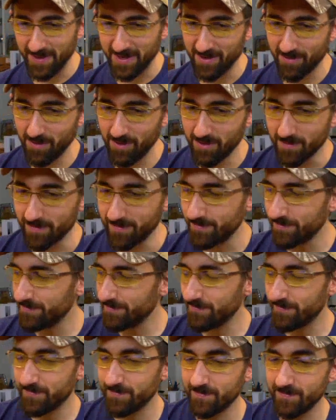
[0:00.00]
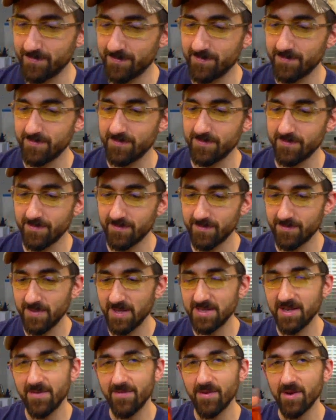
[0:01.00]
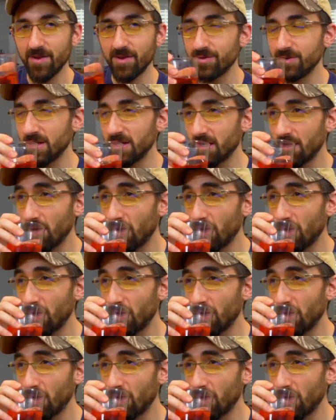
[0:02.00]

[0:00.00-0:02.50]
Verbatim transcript: Whew. Let's have another drink.